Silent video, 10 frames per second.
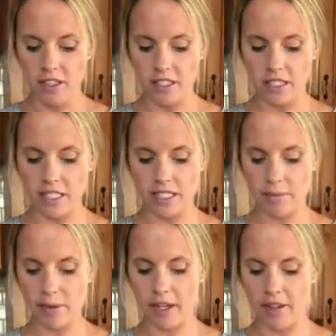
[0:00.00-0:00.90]
Just
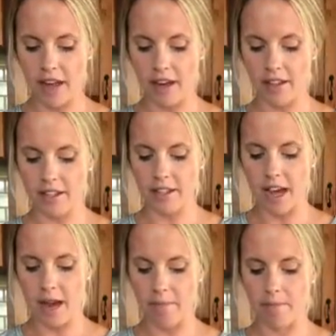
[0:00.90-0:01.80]
sprinkle that on the
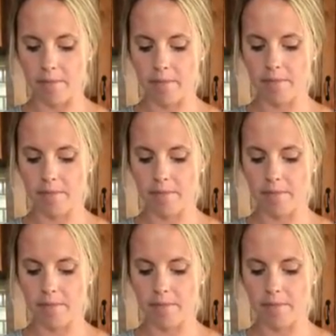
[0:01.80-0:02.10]
top.